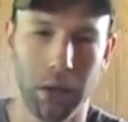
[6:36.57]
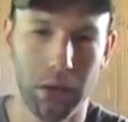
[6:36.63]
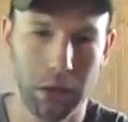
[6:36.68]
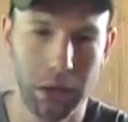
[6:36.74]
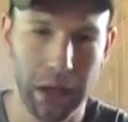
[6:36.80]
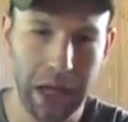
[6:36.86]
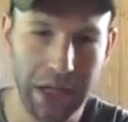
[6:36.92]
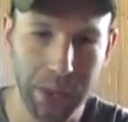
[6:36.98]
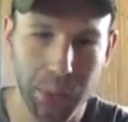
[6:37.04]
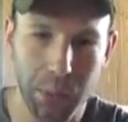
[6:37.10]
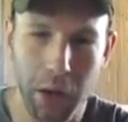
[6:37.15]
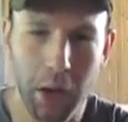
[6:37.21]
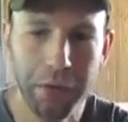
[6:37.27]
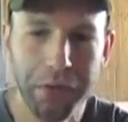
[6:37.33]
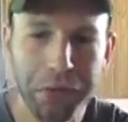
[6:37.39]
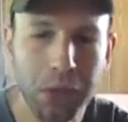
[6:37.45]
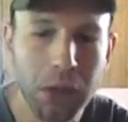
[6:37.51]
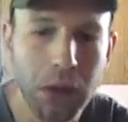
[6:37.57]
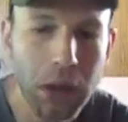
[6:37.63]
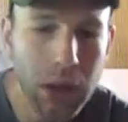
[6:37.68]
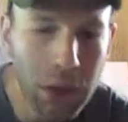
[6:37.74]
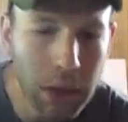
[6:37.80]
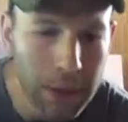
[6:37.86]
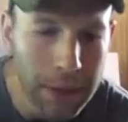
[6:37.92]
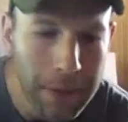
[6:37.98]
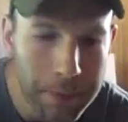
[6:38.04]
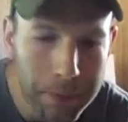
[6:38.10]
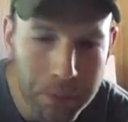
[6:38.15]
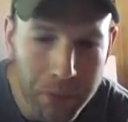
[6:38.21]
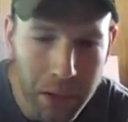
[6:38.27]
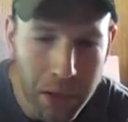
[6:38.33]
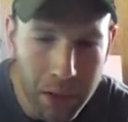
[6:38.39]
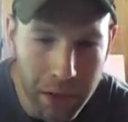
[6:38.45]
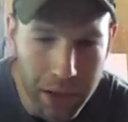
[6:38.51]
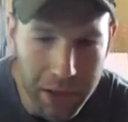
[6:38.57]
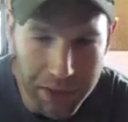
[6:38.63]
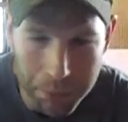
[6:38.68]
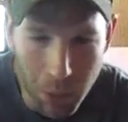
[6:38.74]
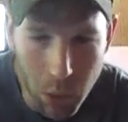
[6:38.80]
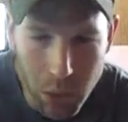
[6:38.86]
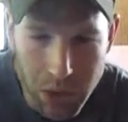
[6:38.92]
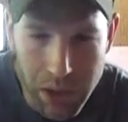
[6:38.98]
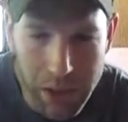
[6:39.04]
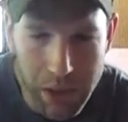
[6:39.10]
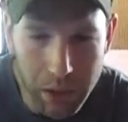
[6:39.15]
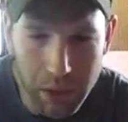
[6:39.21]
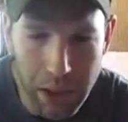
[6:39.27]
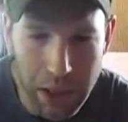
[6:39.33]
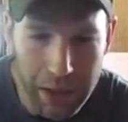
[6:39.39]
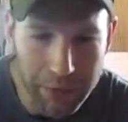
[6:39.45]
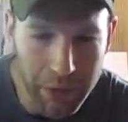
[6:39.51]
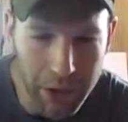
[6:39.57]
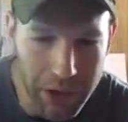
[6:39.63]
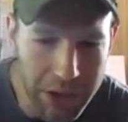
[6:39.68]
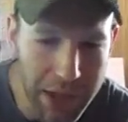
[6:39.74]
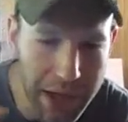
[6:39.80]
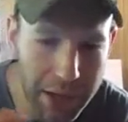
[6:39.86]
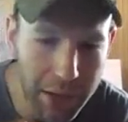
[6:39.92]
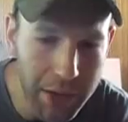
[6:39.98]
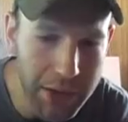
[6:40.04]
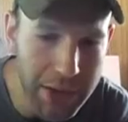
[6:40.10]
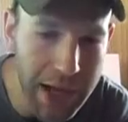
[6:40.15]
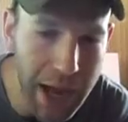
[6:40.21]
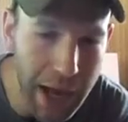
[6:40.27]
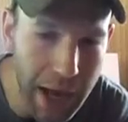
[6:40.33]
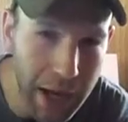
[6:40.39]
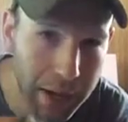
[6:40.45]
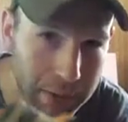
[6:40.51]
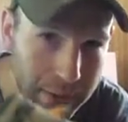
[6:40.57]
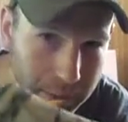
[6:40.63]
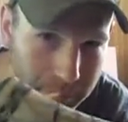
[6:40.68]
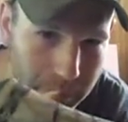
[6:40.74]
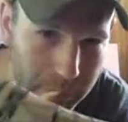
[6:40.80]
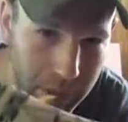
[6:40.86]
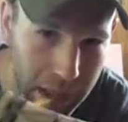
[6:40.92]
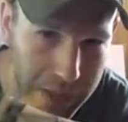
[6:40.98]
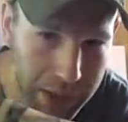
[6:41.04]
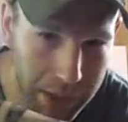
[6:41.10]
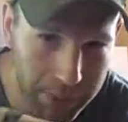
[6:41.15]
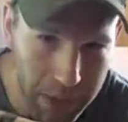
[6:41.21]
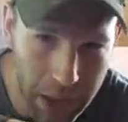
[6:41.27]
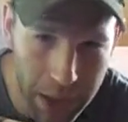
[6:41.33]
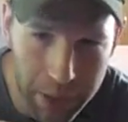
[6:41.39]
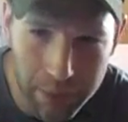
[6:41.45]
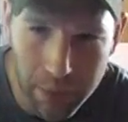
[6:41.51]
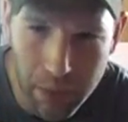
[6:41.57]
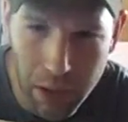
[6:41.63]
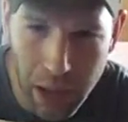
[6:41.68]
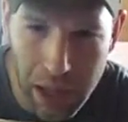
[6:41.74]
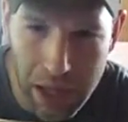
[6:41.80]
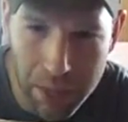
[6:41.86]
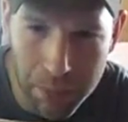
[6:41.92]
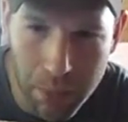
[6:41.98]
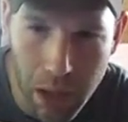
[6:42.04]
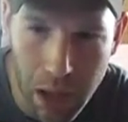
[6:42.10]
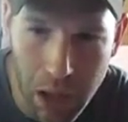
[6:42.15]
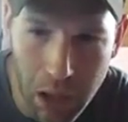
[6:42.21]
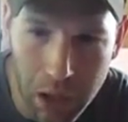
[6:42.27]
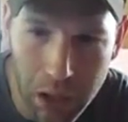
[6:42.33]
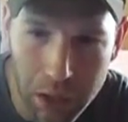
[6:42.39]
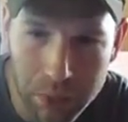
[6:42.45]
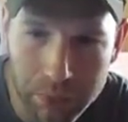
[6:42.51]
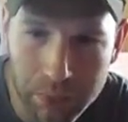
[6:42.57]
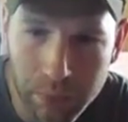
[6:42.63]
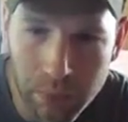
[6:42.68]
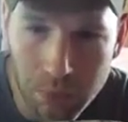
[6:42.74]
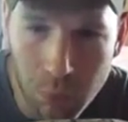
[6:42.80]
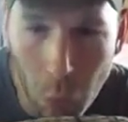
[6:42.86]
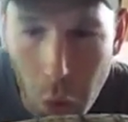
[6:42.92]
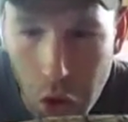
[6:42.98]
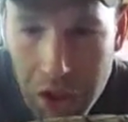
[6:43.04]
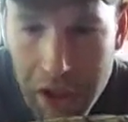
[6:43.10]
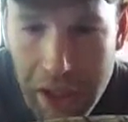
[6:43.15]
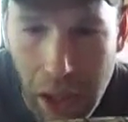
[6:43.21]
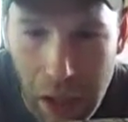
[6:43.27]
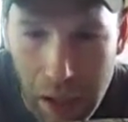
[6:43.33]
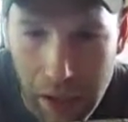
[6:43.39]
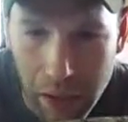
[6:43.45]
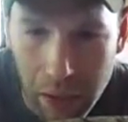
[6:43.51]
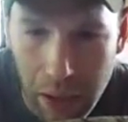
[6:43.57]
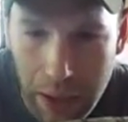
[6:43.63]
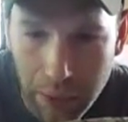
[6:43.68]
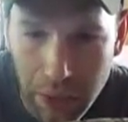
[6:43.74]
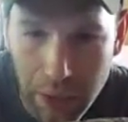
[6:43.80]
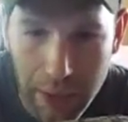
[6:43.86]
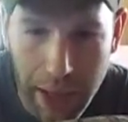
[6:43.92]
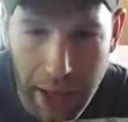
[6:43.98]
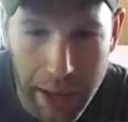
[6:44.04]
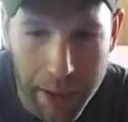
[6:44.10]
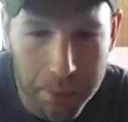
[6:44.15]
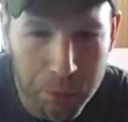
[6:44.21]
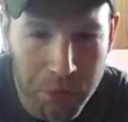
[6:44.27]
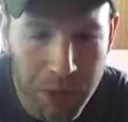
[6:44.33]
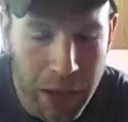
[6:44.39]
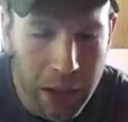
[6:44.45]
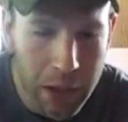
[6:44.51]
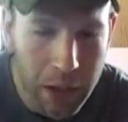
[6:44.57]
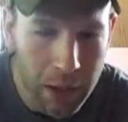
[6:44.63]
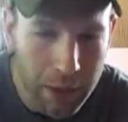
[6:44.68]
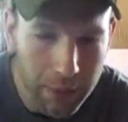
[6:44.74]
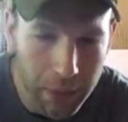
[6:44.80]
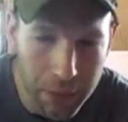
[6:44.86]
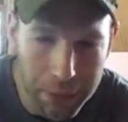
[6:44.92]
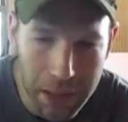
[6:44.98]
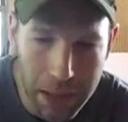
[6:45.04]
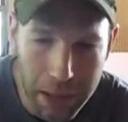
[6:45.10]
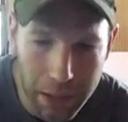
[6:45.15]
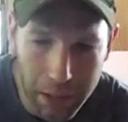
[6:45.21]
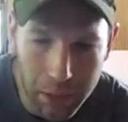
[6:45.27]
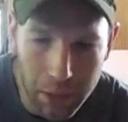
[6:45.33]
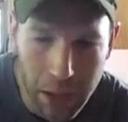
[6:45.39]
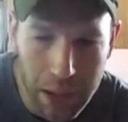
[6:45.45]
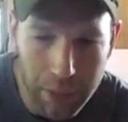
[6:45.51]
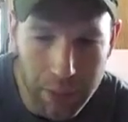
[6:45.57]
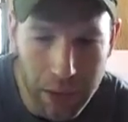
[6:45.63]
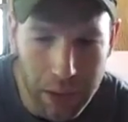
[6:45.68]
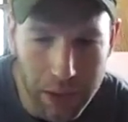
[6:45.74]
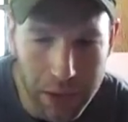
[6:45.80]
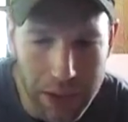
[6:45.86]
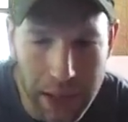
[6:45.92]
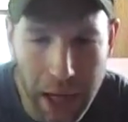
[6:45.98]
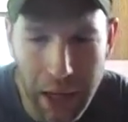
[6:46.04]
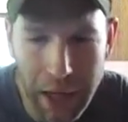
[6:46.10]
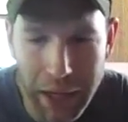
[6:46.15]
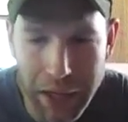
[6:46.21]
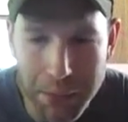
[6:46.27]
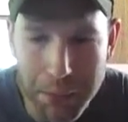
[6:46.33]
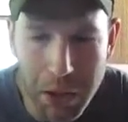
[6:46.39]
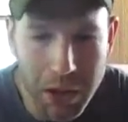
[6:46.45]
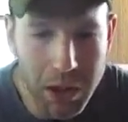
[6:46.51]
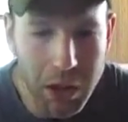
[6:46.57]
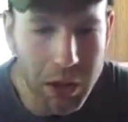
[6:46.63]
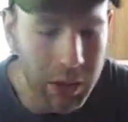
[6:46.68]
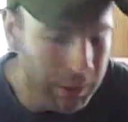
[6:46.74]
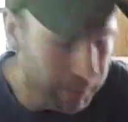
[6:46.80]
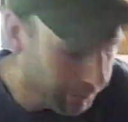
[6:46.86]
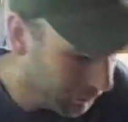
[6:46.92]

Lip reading: less rough. It's mostly engraved. The center is not as of yet. I am working on engraving that. For me, engraving is not as much